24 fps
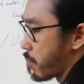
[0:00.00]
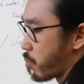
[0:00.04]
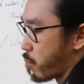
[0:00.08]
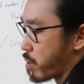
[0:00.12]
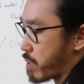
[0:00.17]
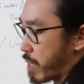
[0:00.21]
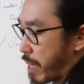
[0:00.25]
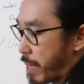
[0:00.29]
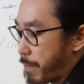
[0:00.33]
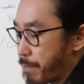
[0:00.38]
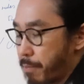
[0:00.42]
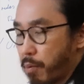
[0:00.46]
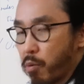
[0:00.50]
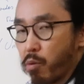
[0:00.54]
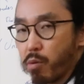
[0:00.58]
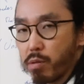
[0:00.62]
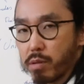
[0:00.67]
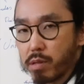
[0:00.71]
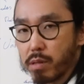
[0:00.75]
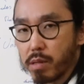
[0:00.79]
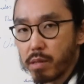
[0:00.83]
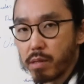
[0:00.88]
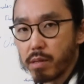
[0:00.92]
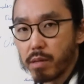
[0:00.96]
was
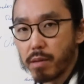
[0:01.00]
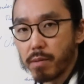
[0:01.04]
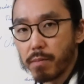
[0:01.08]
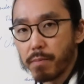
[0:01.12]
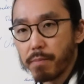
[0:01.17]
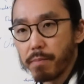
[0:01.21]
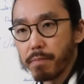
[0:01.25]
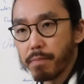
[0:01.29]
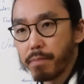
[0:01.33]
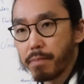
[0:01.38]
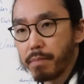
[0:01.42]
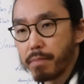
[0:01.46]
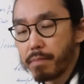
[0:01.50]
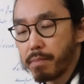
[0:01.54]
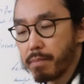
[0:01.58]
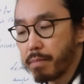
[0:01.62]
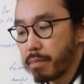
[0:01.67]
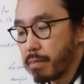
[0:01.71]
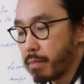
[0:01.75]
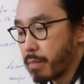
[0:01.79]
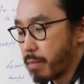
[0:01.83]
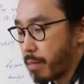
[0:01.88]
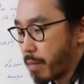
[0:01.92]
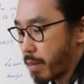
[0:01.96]
imported
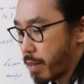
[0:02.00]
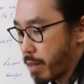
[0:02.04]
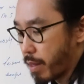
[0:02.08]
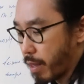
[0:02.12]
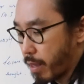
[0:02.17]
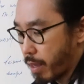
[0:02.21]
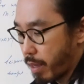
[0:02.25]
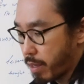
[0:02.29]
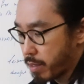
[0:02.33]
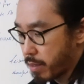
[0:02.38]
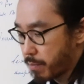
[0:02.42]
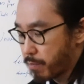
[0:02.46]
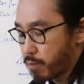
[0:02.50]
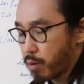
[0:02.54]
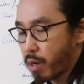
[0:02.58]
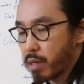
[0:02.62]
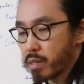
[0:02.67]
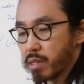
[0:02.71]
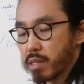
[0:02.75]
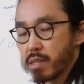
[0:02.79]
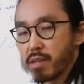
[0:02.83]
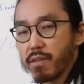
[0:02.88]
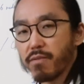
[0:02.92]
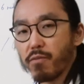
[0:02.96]
as a
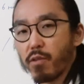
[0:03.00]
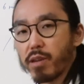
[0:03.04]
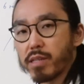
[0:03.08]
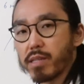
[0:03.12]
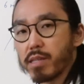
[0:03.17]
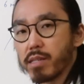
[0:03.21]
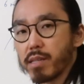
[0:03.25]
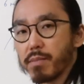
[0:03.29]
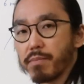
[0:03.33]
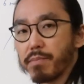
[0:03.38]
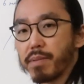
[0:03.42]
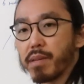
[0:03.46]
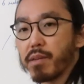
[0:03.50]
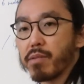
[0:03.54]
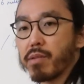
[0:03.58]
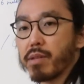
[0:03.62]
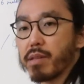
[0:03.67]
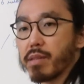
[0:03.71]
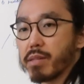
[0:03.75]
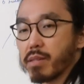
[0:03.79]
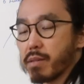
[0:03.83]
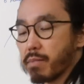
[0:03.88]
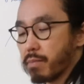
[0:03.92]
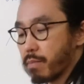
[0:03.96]
process of Western
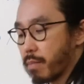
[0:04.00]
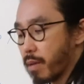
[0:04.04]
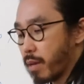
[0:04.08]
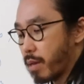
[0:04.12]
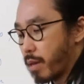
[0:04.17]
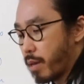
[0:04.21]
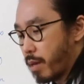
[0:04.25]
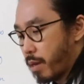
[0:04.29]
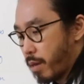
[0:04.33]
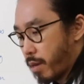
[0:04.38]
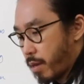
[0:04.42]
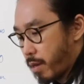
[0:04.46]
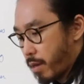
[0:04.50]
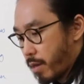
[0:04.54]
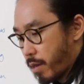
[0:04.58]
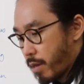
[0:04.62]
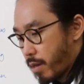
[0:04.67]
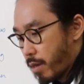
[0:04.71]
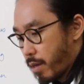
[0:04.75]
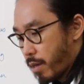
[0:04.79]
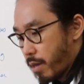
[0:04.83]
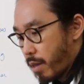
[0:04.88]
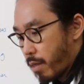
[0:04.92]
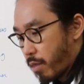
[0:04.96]
imperialism
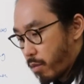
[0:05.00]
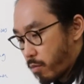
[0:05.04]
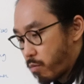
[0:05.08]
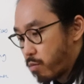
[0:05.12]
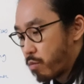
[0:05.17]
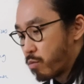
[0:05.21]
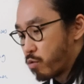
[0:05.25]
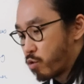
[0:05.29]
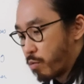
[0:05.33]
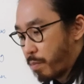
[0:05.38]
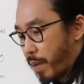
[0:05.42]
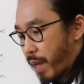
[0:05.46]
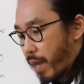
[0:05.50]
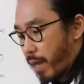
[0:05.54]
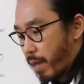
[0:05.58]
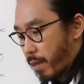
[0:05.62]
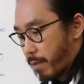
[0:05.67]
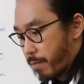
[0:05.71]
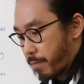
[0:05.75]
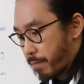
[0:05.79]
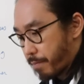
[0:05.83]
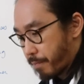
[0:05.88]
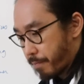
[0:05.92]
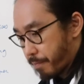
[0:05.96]
through
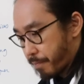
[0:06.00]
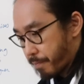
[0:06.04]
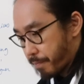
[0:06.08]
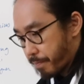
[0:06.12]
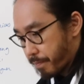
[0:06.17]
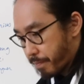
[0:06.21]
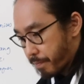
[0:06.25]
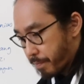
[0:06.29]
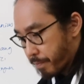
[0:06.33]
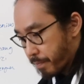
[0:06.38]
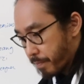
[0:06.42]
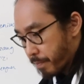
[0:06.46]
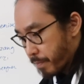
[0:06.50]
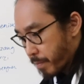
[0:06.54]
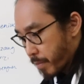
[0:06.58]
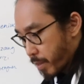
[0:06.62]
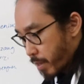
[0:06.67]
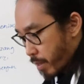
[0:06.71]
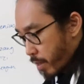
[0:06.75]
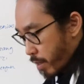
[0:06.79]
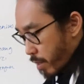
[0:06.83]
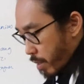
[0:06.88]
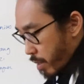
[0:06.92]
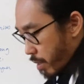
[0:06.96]
Japan.
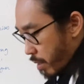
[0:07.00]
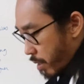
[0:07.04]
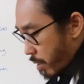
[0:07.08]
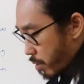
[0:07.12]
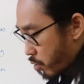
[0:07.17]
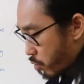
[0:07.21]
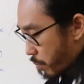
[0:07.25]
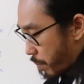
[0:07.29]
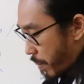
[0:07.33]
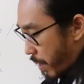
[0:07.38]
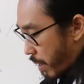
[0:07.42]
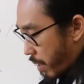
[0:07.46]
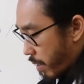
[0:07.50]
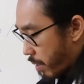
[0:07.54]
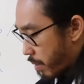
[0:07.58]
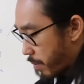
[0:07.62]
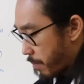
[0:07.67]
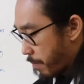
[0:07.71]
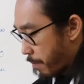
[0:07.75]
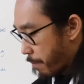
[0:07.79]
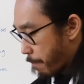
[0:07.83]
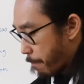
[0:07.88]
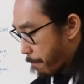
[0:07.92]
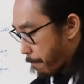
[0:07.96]
In
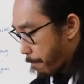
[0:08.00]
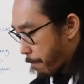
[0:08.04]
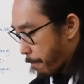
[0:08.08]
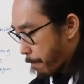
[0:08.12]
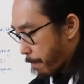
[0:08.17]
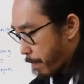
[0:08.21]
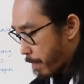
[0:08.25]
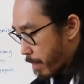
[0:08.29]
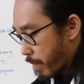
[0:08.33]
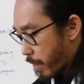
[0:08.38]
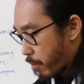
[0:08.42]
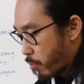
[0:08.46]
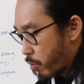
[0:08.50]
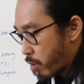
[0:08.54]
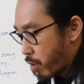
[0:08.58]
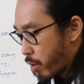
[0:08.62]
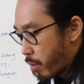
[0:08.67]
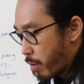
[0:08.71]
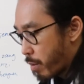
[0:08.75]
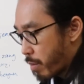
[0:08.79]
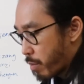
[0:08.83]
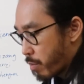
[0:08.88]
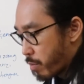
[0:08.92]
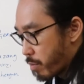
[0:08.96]
Japan, they were
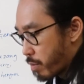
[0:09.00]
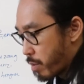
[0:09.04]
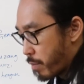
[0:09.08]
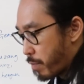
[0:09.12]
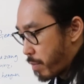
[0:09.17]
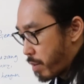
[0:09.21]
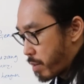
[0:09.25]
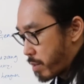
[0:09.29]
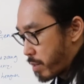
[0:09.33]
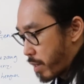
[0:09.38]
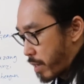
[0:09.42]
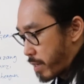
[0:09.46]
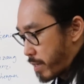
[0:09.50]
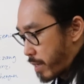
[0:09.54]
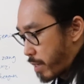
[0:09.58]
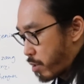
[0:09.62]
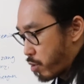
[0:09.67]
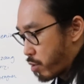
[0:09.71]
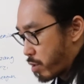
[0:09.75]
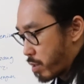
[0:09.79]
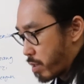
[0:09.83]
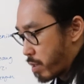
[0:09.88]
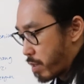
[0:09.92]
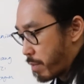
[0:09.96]
going through the
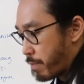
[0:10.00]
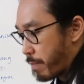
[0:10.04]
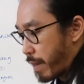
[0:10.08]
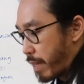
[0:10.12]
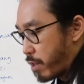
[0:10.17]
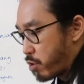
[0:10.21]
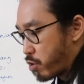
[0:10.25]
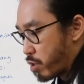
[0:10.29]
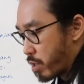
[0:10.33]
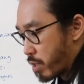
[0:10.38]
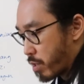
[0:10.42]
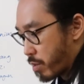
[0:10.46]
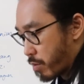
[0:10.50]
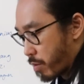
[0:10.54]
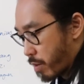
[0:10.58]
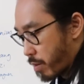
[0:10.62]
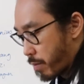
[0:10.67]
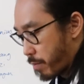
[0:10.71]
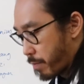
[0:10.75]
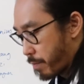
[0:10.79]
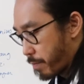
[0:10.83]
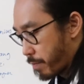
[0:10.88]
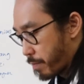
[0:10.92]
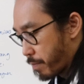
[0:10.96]
modernization in the Meiji
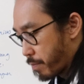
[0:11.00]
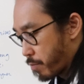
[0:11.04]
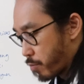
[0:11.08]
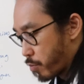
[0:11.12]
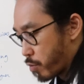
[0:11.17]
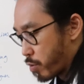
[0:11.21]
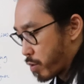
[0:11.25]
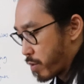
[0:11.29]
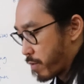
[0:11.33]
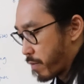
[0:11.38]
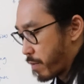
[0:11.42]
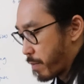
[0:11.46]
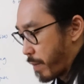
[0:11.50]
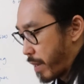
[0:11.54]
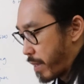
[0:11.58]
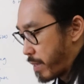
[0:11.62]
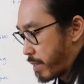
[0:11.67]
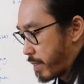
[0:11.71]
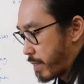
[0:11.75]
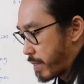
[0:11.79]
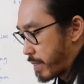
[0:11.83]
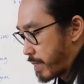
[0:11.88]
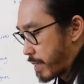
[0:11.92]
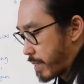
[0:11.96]
era, which is from
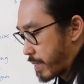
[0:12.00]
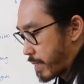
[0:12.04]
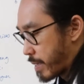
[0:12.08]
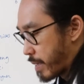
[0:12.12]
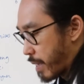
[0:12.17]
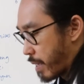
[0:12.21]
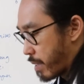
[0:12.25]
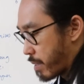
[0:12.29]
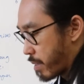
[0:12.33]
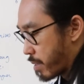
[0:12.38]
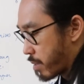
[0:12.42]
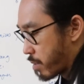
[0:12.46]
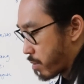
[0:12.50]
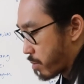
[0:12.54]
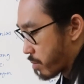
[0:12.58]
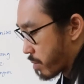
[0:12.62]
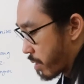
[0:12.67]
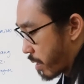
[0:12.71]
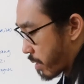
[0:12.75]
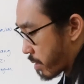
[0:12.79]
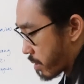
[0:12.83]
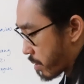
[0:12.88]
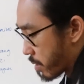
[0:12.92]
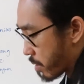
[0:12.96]
1868 until
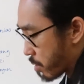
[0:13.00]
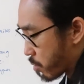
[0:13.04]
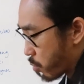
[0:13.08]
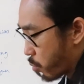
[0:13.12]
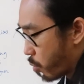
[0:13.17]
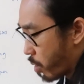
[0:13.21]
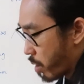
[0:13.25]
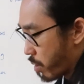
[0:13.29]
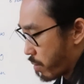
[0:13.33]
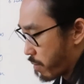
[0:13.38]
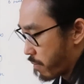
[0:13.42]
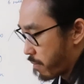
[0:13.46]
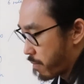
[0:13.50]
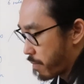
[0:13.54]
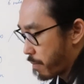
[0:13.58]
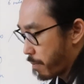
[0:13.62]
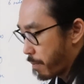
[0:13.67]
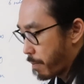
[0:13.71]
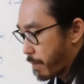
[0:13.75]
1912.